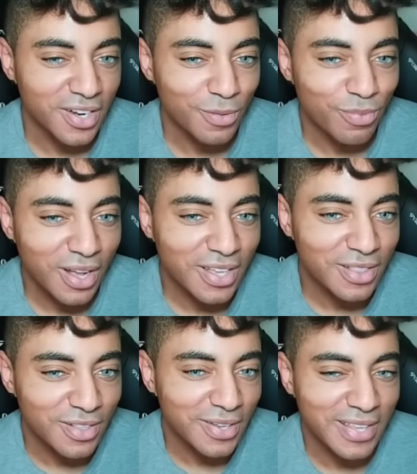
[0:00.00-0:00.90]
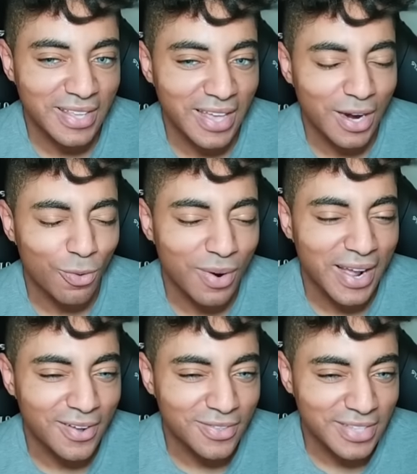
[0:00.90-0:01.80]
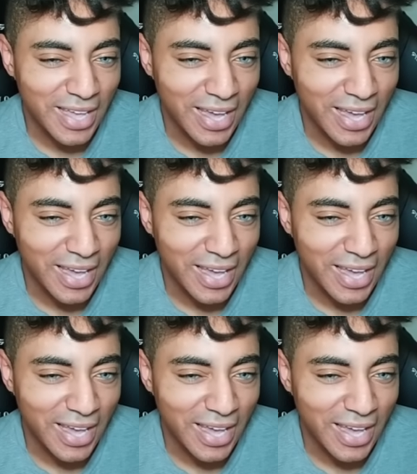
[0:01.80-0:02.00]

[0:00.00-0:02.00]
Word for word: you're probably looking at around